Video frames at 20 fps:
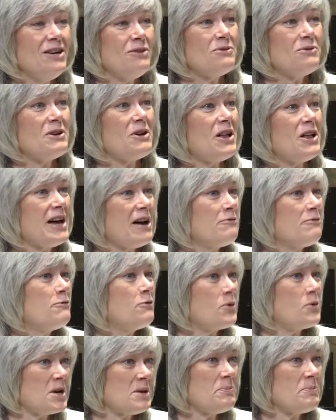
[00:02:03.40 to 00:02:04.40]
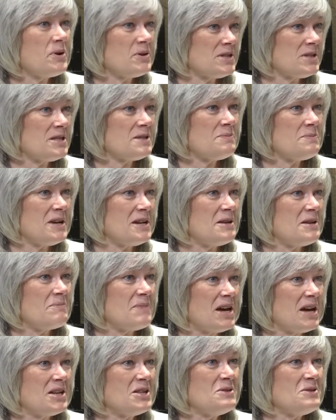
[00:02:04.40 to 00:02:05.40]
We all have 40 participating
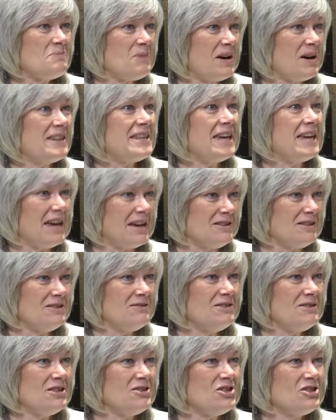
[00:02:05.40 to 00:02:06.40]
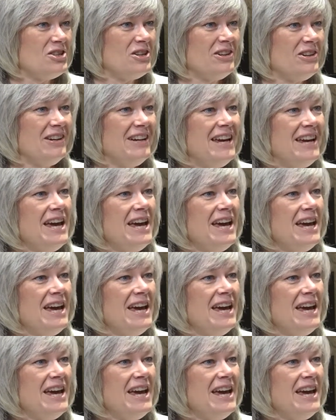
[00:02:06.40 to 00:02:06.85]
banks by the end of this year.